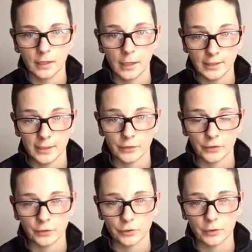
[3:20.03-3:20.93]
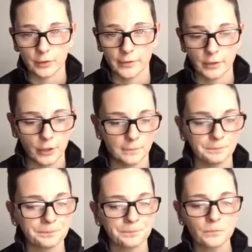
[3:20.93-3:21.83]
a psychosocial intervention.
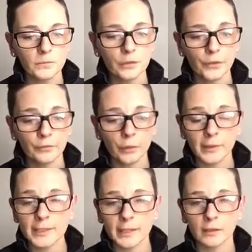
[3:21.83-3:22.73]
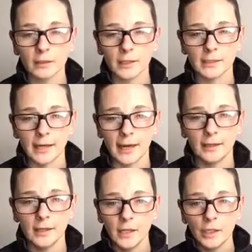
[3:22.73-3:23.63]
So if you want to take a look at
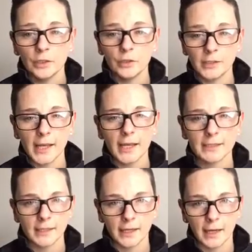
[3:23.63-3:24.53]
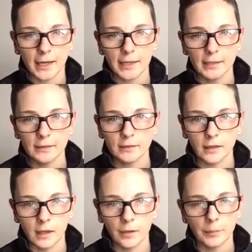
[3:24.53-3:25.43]
that, use it as a guide,
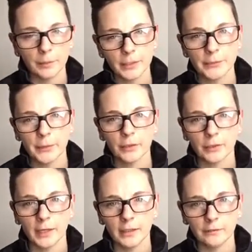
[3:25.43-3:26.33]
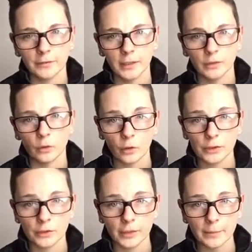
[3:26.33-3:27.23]
but please be creative in your
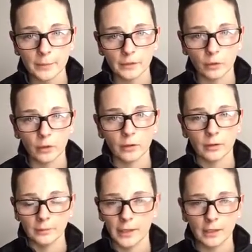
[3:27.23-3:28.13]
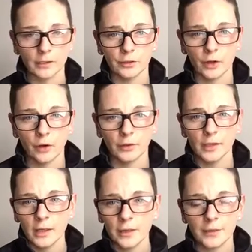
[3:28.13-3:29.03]
script, make it your own.